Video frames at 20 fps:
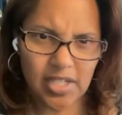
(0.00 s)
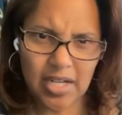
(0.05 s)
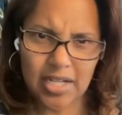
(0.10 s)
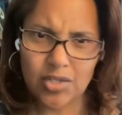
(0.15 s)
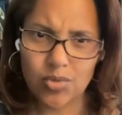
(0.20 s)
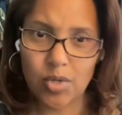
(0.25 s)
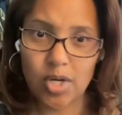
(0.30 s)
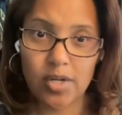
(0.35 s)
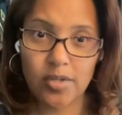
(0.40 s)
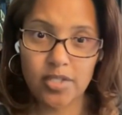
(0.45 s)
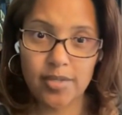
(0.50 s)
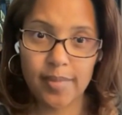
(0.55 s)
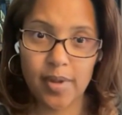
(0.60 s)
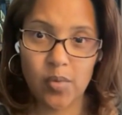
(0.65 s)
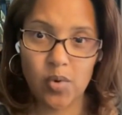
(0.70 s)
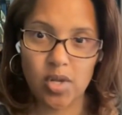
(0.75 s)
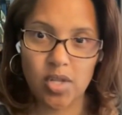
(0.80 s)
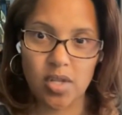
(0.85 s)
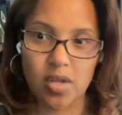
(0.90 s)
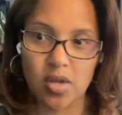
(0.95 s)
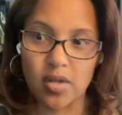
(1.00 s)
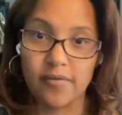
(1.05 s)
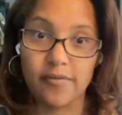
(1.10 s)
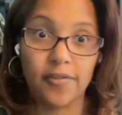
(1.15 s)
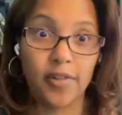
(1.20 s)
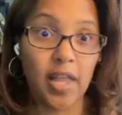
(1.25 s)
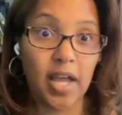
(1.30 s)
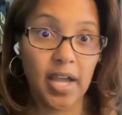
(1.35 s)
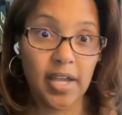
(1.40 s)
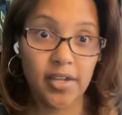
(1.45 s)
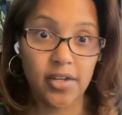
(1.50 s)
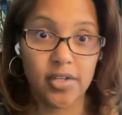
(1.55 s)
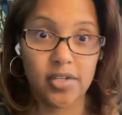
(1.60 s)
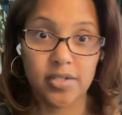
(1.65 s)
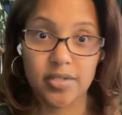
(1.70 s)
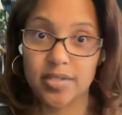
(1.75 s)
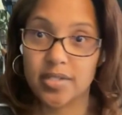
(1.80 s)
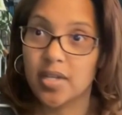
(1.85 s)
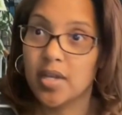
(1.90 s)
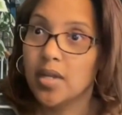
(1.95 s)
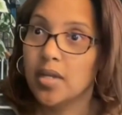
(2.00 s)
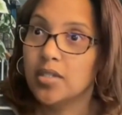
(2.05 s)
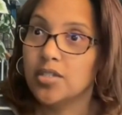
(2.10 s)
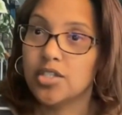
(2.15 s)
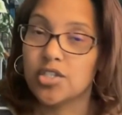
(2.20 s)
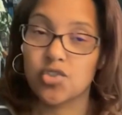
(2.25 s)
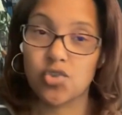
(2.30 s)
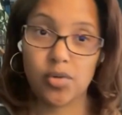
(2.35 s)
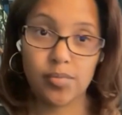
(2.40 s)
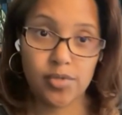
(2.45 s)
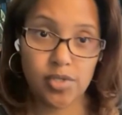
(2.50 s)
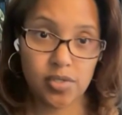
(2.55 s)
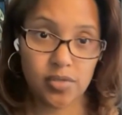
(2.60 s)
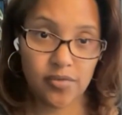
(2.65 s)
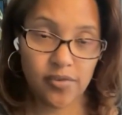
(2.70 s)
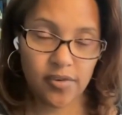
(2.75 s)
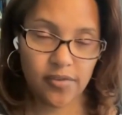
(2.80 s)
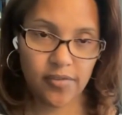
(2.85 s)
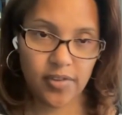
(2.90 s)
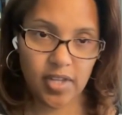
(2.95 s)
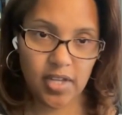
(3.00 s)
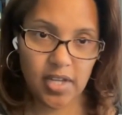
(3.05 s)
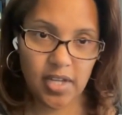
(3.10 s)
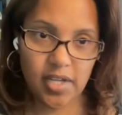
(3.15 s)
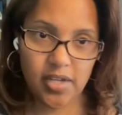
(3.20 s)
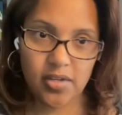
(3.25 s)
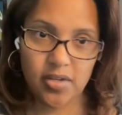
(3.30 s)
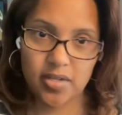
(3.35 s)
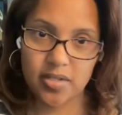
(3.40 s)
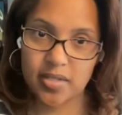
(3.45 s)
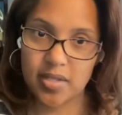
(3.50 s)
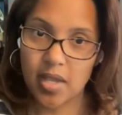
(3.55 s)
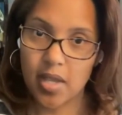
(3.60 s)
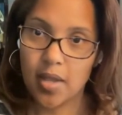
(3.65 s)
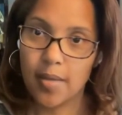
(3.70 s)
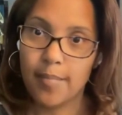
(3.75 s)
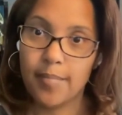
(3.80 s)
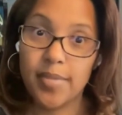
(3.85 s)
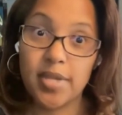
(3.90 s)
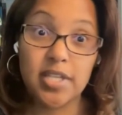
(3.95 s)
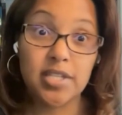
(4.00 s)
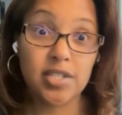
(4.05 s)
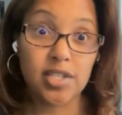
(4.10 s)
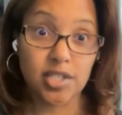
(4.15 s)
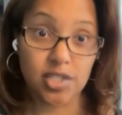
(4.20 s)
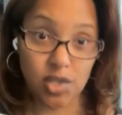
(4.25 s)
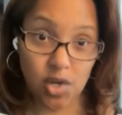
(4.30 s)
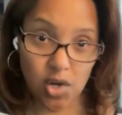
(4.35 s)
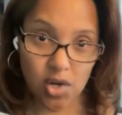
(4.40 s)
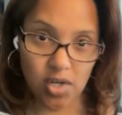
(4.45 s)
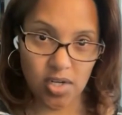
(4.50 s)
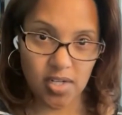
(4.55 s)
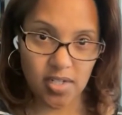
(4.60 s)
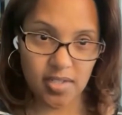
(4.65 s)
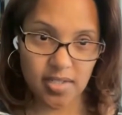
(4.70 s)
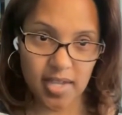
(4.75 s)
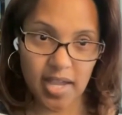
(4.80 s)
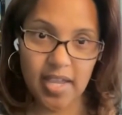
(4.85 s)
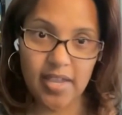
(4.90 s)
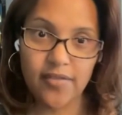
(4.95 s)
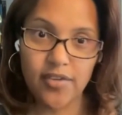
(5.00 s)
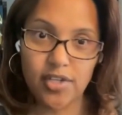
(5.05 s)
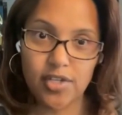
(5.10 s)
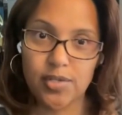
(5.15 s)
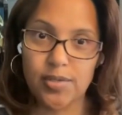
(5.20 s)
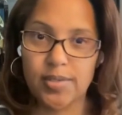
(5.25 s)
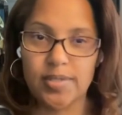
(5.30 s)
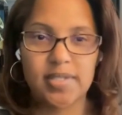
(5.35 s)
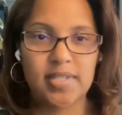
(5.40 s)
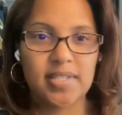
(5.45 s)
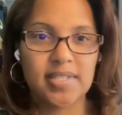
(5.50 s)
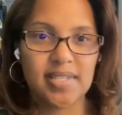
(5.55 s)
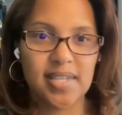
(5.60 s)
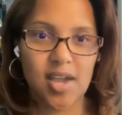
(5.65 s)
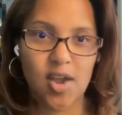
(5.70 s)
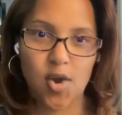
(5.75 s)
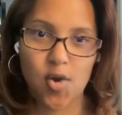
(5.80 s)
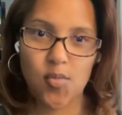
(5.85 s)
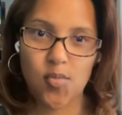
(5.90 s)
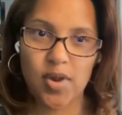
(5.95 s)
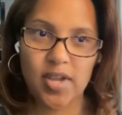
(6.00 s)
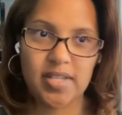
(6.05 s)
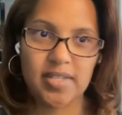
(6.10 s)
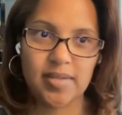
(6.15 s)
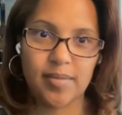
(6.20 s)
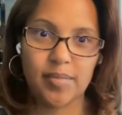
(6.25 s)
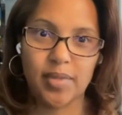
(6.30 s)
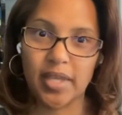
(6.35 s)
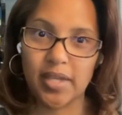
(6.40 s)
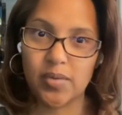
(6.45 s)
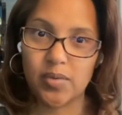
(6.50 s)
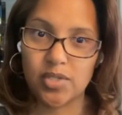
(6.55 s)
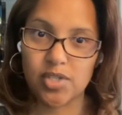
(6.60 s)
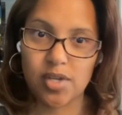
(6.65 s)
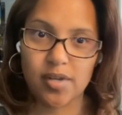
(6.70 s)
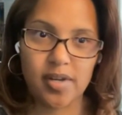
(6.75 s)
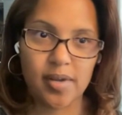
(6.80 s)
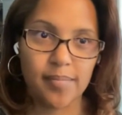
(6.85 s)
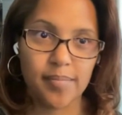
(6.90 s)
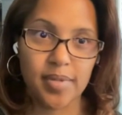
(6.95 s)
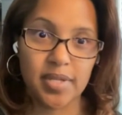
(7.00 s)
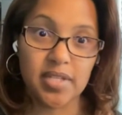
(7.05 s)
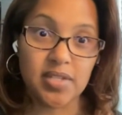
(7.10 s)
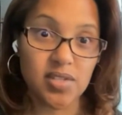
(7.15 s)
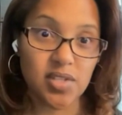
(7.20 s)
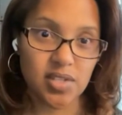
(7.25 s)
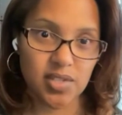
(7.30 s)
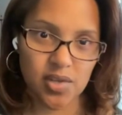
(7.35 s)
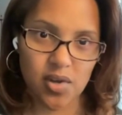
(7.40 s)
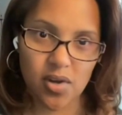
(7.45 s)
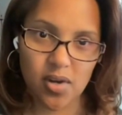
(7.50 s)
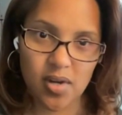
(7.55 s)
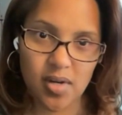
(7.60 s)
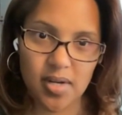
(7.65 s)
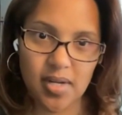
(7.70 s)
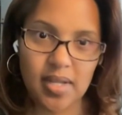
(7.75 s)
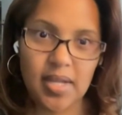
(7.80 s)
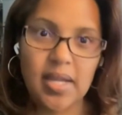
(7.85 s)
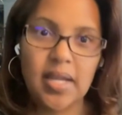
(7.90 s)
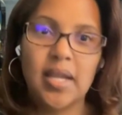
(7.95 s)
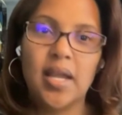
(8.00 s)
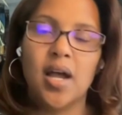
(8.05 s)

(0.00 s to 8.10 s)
what else am I working on? Flyers, descriptions for flyers, business cards. I even use this to help write some language on a business card.